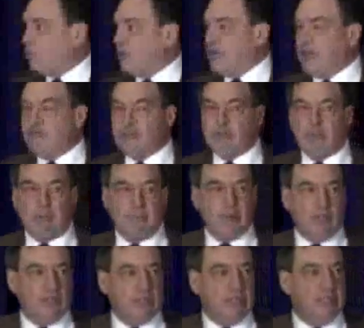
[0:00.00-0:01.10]
We have some
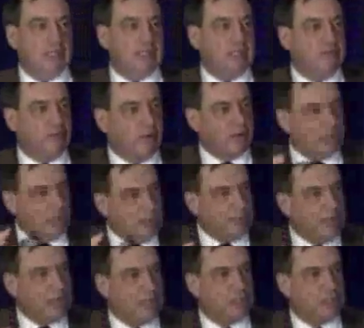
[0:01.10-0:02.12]
ability in very limited